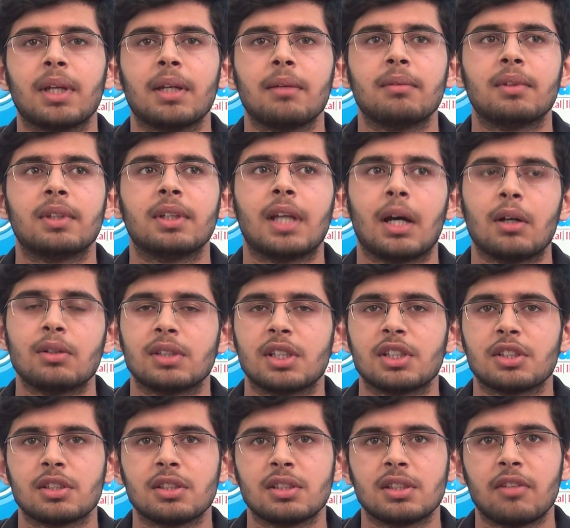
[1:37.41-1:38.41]
time the DAO
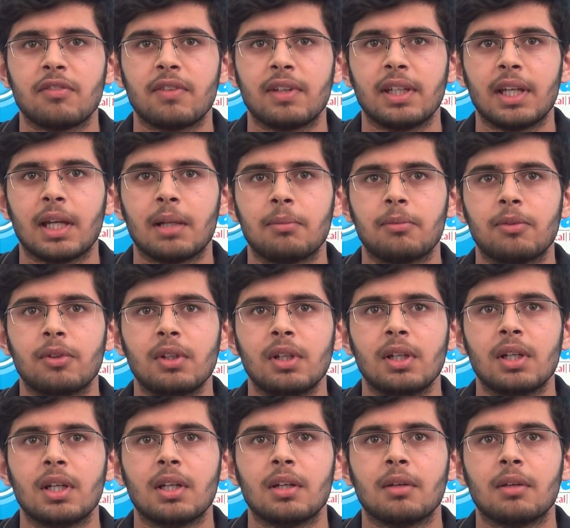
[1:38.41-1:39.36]
sessions are very helpful